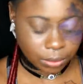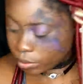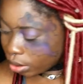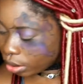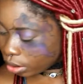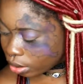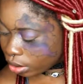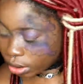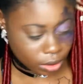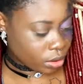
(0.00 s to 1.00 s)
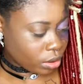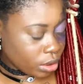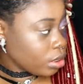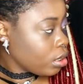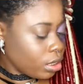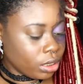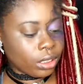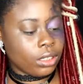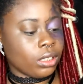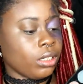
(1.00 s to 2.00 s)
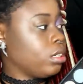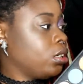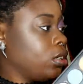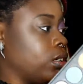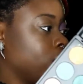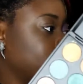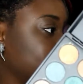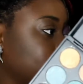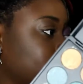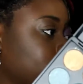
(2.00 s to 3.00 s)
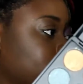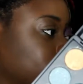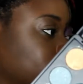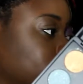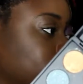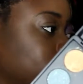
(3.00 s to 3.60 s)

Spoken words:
So basically this is just going in, putting down the base colors for